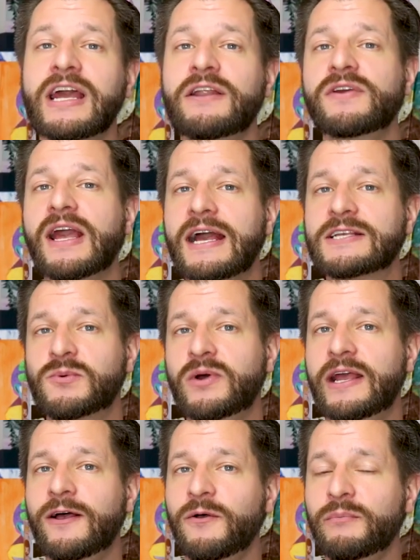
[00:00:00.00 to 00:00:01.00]
And if you guys
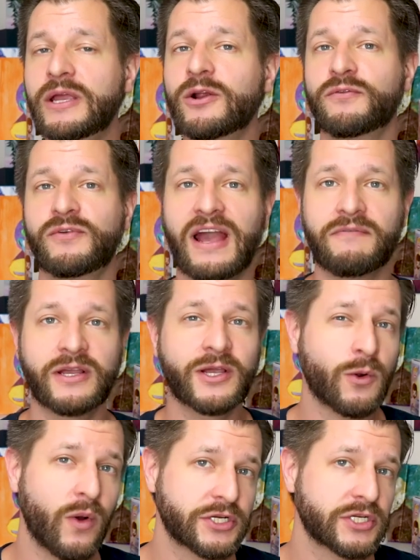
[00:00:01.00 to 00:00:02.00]
want to help me, or if you have any
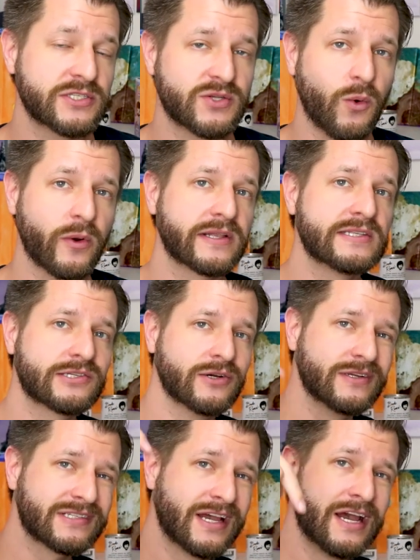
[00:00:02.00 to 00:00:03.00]
questions or
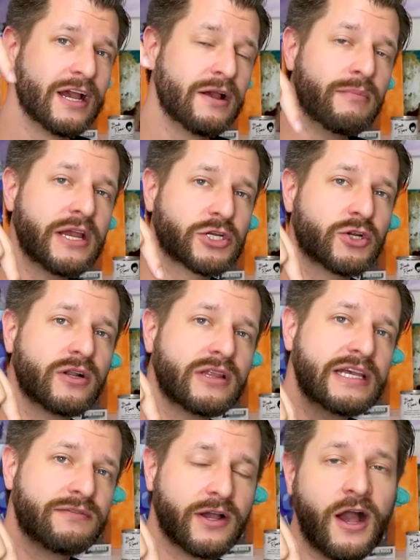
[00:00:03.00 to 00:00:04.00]
concerns, make sure to
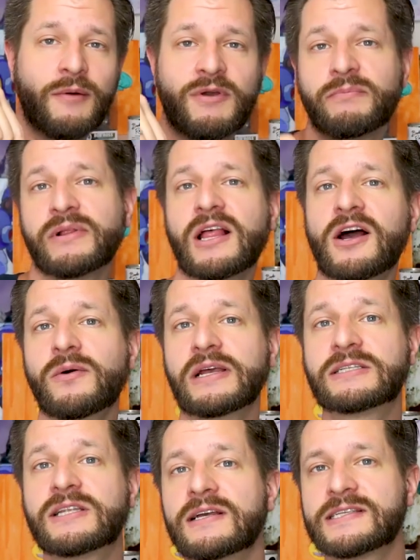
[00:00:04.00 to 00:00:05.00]
leave a comment below.
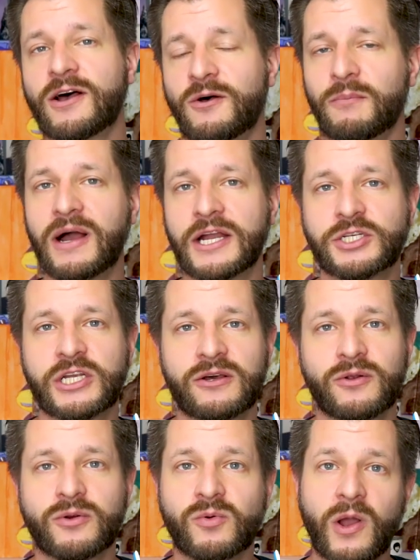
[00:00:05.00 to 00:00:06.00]
It does help my
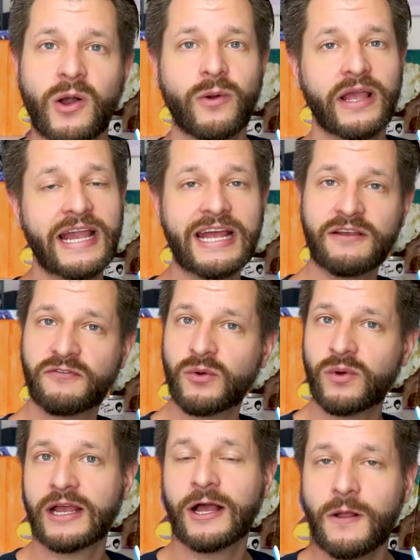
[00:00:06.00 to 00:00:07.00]
channel grow. And if you
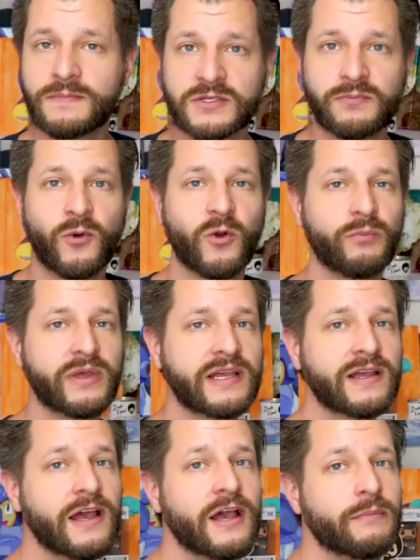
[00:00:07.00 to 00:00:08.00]
want to help support
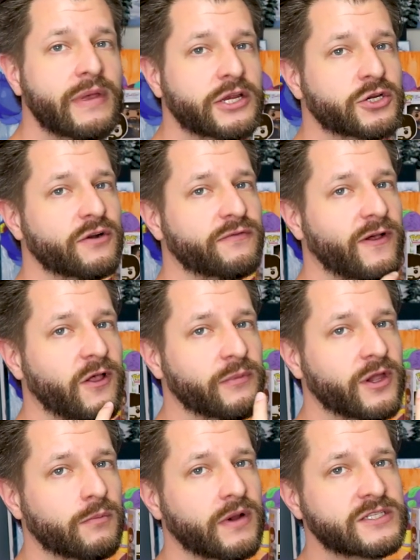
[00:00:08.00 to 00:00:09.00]
me, make sure to follow
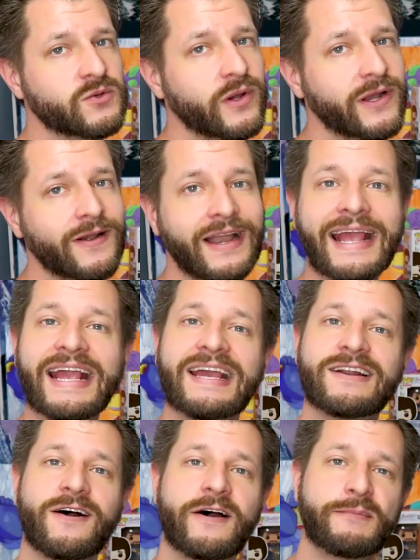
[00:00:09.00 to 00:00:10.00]
me on my Twitter
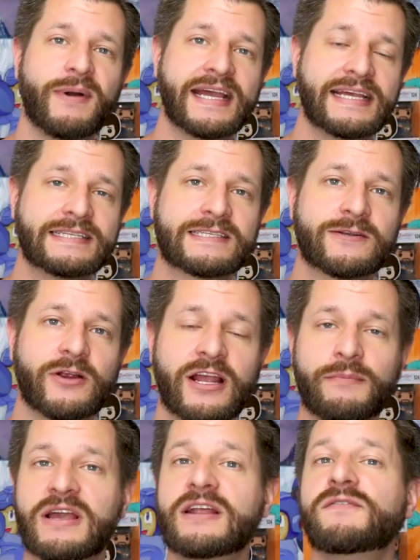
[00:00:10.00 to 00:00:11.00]
and on my
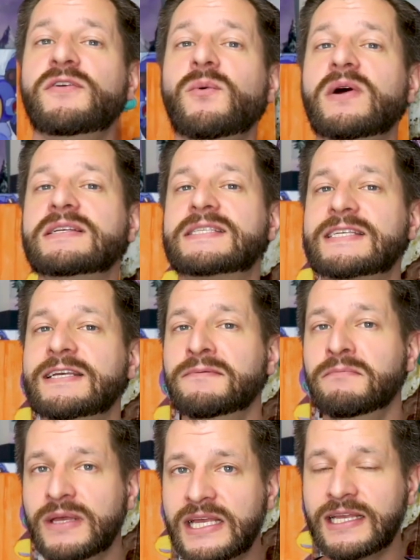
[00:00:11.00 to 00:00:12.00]
Instagram. And if you want to see
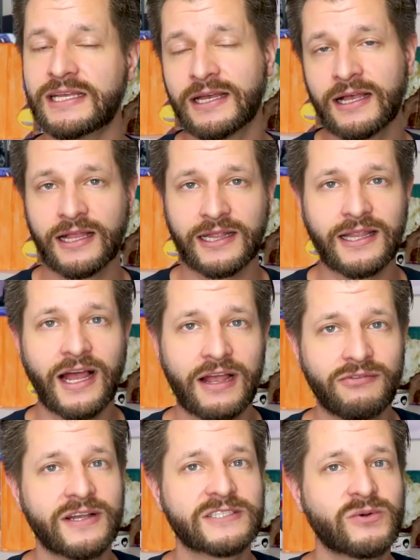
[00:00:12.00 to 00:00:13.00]
me
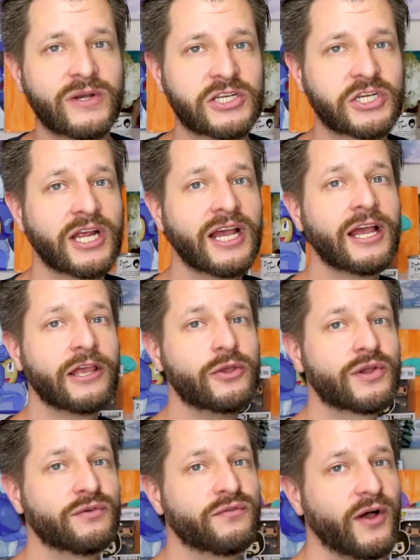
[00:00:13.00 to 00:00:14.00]
live on Twitch,
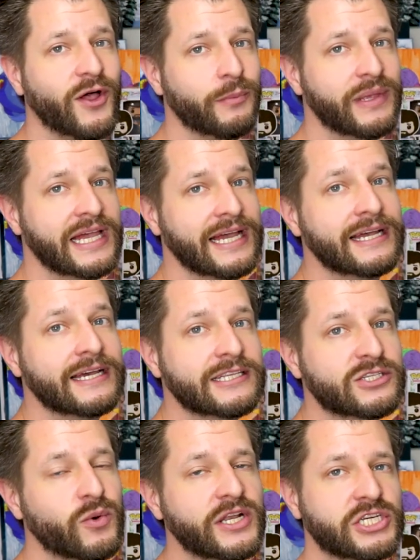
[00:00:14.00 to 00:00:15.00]
you can follow me at
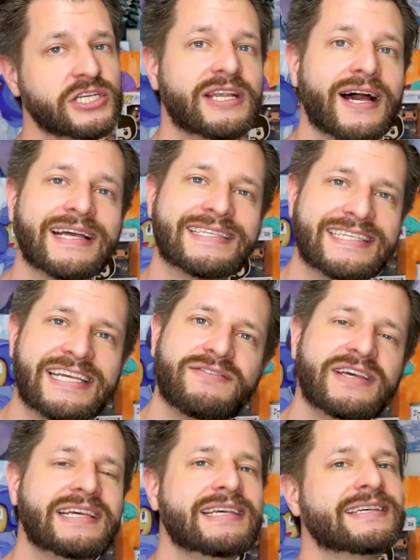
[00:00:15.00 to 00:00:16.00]

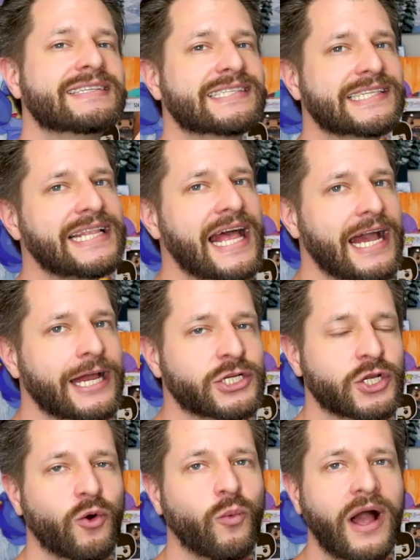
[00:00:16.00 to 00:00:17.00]
twitch.tv
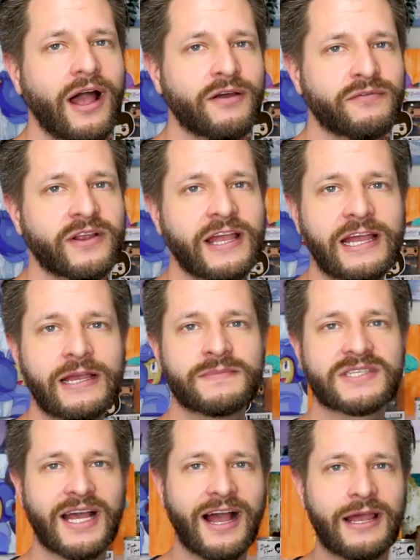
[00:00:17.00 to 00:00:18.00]
slash wild for games.